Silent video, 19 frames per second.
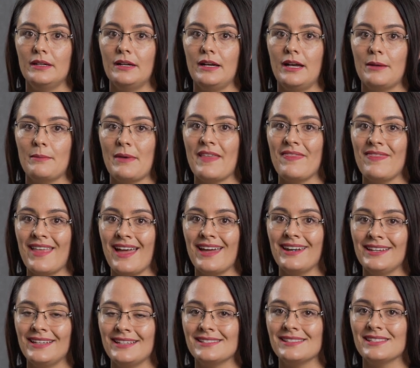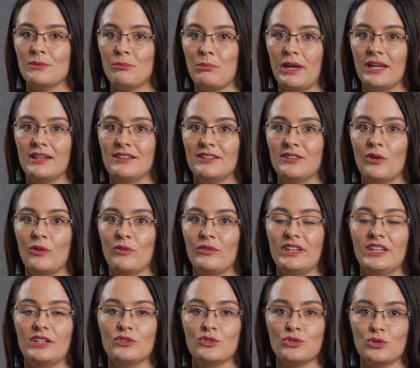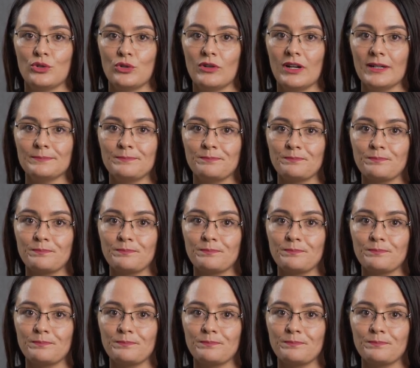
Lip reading: and that is dependent on the insurer.